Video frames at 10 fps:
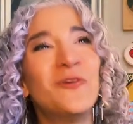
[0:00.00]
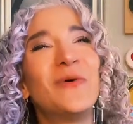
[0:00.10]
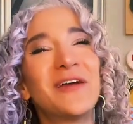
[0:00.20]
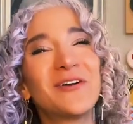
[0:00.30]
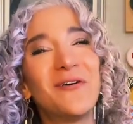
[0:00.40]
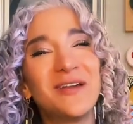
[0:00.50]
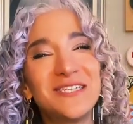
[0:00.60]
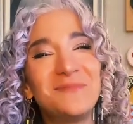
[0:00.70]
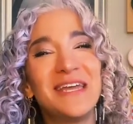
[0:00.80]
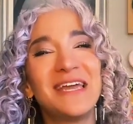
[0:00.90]
We are going
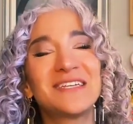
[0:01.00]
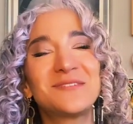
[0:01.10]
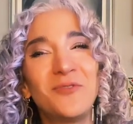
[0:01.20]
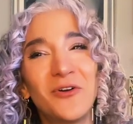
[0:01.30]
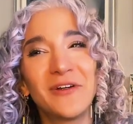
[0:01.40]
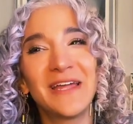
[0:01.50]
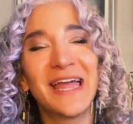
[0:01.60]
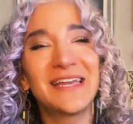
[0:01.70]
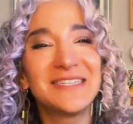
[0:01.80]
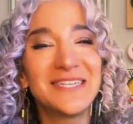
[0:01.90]
to be exploring
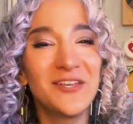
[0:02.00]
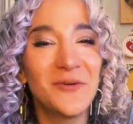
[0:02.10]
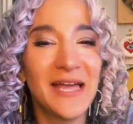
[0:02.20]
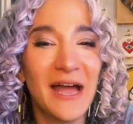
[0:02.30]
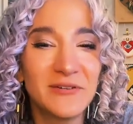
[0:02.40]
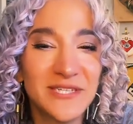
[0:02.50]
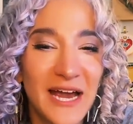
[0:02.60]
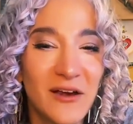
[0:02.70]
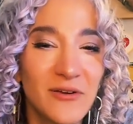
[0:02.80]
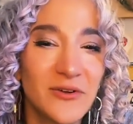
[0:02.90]
and continuing our
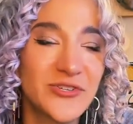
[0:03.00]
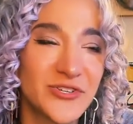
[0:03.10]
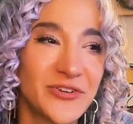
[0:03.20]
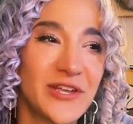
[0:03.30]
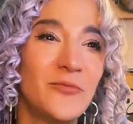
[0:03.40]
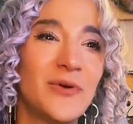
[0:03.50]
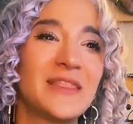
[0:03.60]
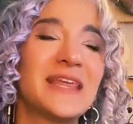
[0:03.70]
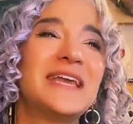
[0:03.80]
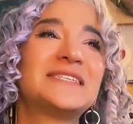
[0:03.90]
tarot journey
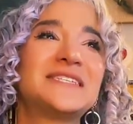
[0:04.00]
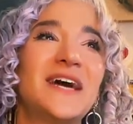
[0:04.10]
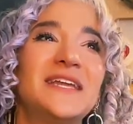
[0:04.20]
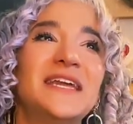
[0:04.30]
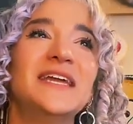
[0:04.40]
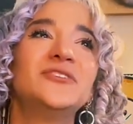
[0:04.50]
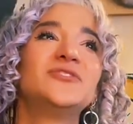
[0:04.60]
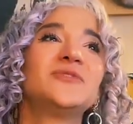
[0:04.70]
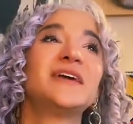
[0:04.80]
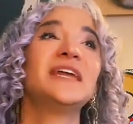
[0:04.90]
with a study
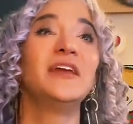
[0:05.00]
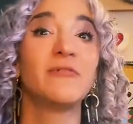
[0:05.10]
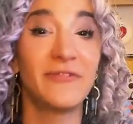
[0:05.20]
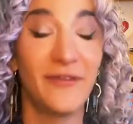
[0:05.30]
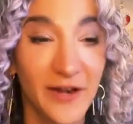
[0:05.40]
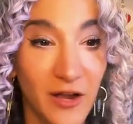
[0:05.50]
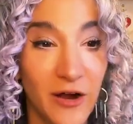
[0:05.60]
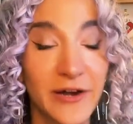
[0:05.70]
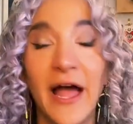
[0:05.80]
into the Hierophant card.